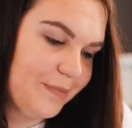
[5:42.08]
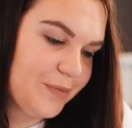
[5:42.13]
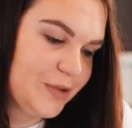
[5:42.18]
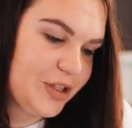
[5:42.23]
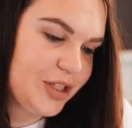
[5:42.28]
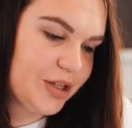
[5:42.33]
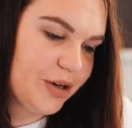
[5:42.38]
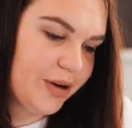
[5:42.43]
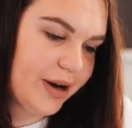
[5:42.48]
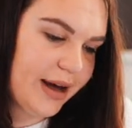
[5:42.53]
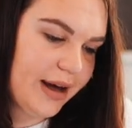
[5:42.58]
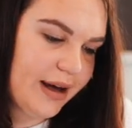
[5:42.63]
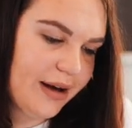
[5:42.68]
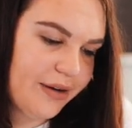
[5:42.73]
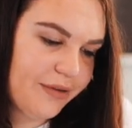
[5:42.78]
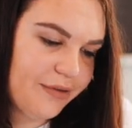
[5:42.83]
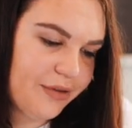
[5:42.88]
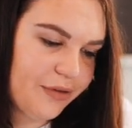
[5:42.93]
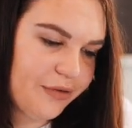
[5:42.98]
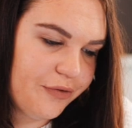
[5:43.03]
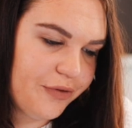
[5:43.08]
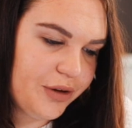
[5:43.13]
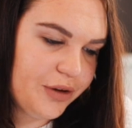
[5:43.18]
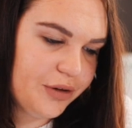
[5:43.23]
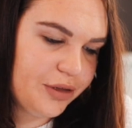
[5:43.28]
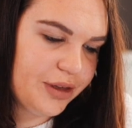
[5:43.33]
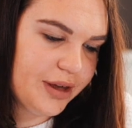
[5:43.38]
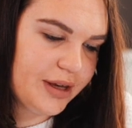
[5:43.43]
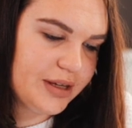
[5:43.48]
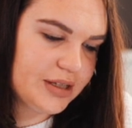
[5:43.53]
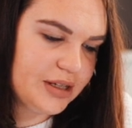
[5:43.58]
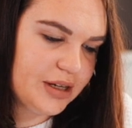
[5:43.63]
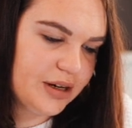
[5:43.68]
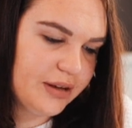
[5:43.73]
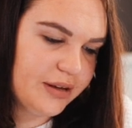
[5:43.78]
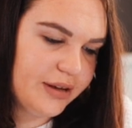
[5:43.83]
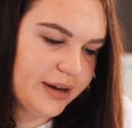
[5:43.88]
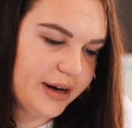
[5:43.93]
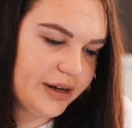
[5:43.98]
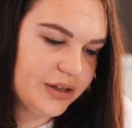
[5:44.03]
So I have a few things
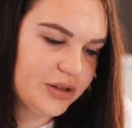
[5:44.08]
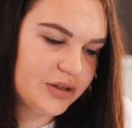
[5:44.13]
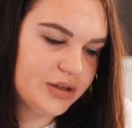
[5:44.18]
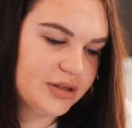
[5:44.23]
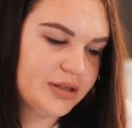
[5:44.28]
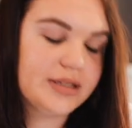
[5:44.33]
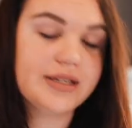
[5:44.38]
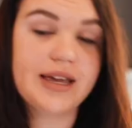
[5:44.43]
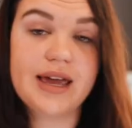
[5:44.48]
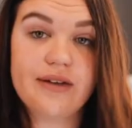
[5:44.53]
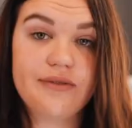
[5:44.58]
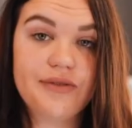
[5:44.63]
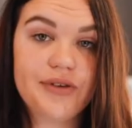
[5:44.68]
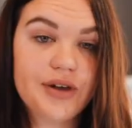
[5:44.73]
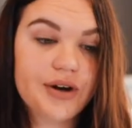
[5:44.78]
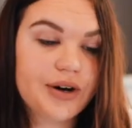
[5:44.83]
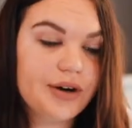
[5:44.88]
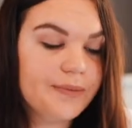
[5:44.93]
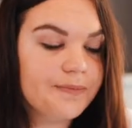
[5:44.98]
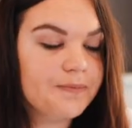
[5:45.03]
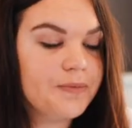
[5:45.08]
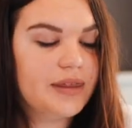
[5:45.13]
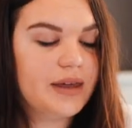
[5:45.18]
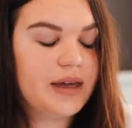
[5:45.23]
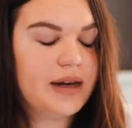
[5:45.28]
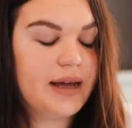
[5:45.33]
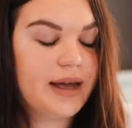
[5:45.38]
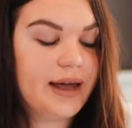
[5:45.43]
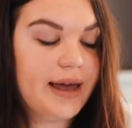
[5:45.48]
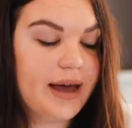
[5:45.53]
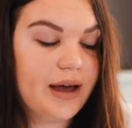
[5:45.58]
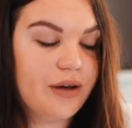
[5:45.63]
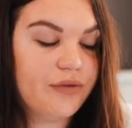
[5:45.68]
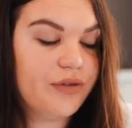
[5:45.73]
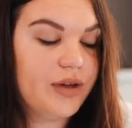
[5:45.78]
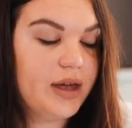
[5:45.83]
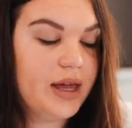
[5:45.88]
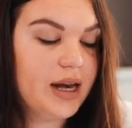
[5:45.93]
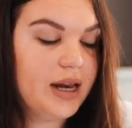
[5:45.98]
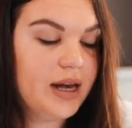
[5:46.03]
here that I just save here. Then I
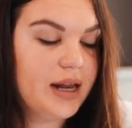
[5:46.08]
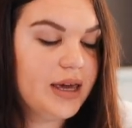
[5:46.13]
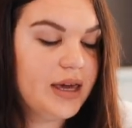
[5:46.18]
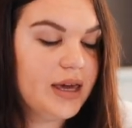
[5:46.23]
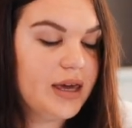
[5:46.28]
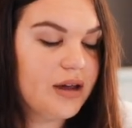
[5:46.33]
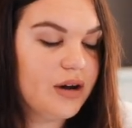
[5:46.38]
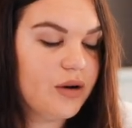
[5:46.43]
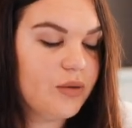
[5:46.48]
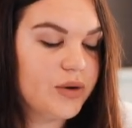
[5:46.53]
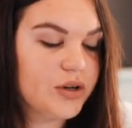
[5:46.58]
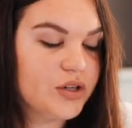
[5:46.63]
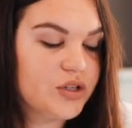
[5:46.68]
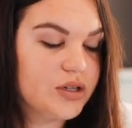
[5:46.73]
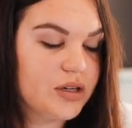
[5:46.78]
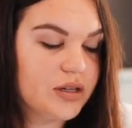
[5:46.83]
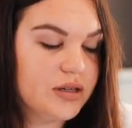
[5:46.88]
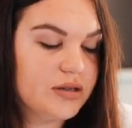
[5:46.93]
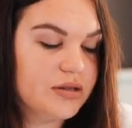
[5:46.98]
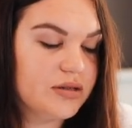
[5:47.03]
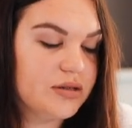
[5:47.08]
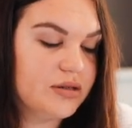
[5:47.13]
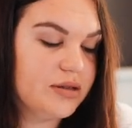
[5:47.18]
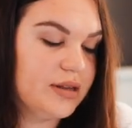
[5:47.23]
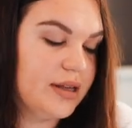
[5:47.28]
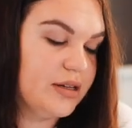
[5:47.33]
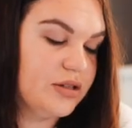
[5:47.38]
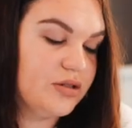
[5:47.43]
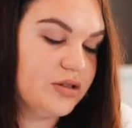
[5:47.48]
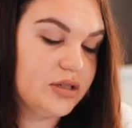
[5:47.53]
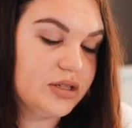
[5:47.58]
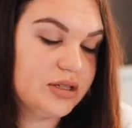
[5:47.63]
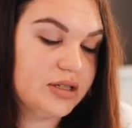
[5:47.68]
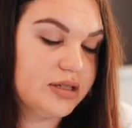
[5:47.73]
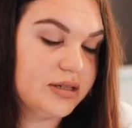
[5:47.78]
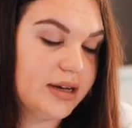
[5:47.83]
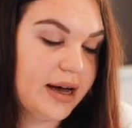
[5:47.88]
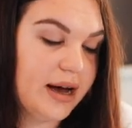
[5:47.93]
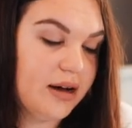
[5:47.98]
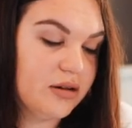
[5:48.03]
have editing here, which that
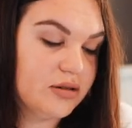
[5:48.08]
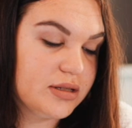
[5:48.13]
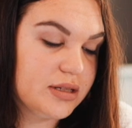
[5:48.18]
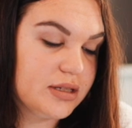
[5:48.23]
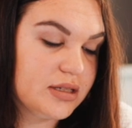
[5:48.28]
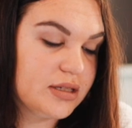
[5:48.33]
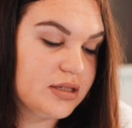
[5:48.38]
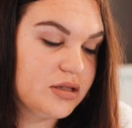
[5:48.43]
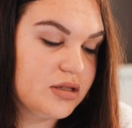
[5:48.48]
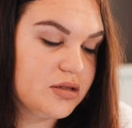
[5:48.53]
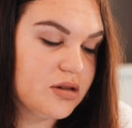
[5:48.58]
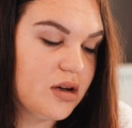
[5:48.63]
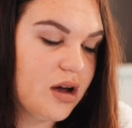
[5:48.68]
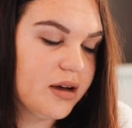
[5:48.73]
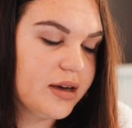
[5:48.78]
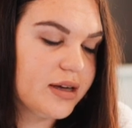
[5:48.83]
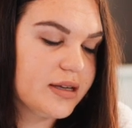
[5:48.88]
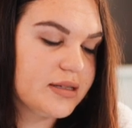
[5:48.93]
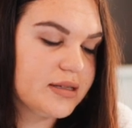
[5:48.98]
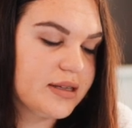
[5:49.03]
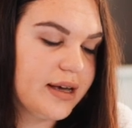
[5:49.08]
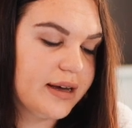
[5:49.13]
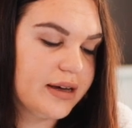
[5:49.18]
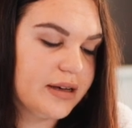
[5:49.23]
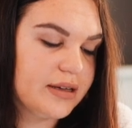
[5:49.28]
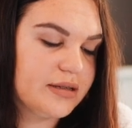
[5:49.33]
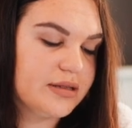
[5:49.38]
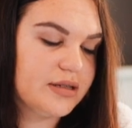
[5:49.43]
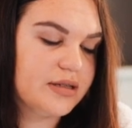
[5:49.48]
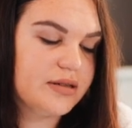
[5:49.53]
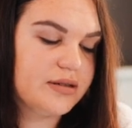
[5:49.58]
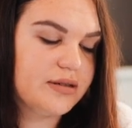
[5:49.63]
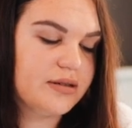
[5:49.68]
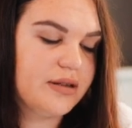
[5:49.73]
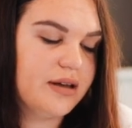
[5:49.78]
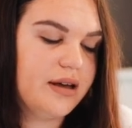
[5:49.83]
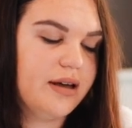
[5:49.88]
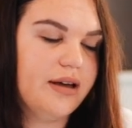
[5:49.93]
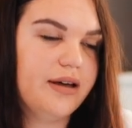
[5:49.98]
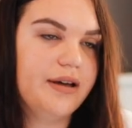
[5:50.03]
just houses stock, is like
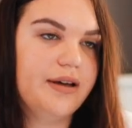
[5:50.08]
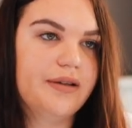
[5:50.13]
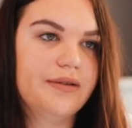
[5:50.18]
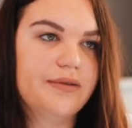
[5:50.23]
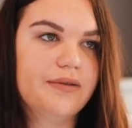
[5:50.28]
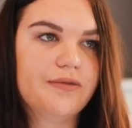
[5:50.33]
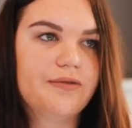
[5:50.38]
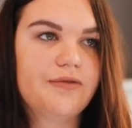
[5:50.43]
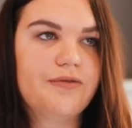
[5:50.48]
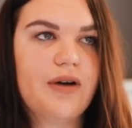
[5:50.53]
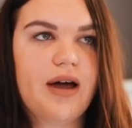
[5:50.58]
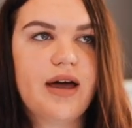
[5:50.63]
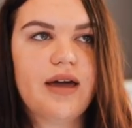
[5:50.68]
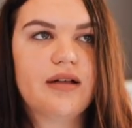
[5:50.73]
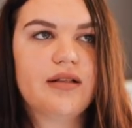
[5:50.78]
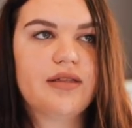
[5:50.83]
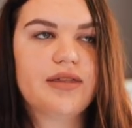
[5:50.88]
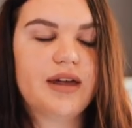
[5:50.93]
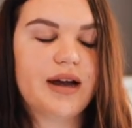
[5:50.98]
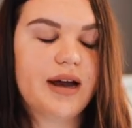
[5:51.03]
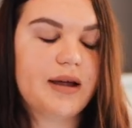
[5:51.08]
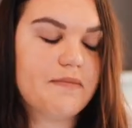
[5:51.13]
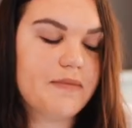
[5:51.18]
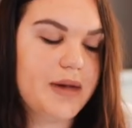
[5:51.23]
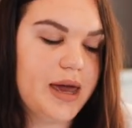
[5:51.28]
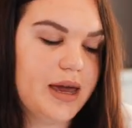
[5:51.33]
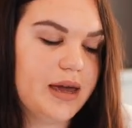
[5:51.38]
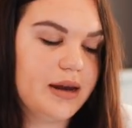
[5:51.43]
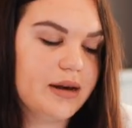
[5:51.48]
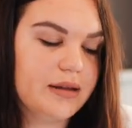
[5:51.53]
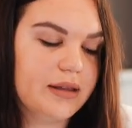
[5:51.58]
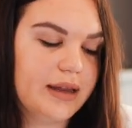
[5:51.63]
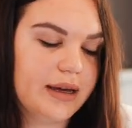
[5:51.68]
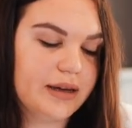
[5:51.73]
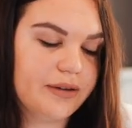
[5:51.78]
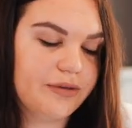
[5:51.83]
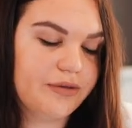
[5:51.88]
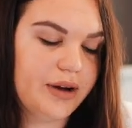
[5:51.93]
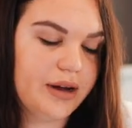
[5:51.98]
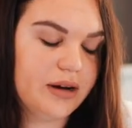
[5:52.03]
a file that I made,
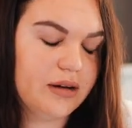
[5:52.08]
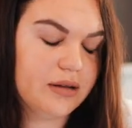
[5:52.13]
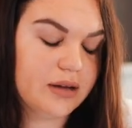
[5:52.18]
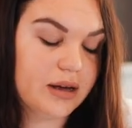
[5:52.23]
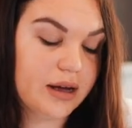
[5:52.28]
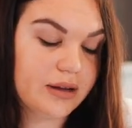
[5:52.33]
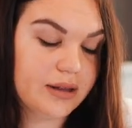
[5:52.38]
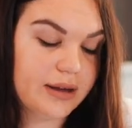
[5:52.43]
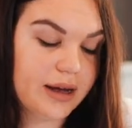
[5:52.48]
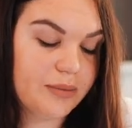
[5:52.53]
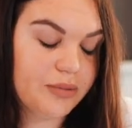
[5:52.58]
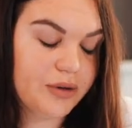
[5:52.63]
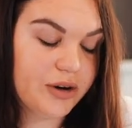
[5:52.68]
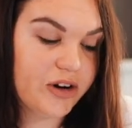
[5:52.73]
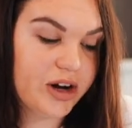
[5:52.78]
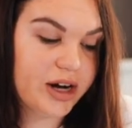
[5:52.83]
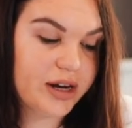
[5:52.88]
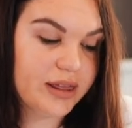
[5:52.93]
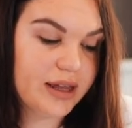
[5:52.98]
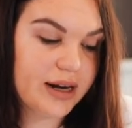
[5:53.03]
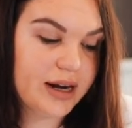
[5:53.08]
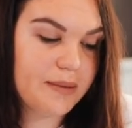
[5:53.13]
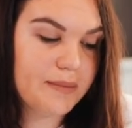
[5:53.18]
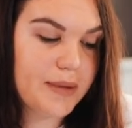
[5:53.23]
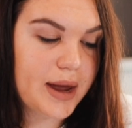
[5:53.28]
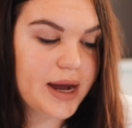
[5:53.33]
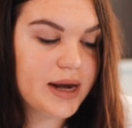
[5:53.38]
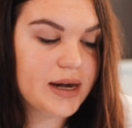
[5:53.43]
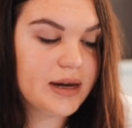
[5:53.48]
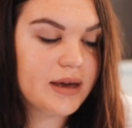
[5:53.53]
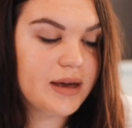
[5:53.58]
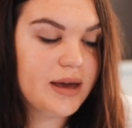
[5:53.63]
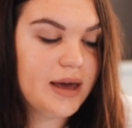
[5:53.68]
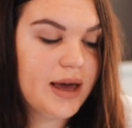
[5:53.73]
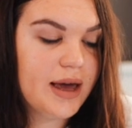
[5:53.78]
like a Final Cut library that I made,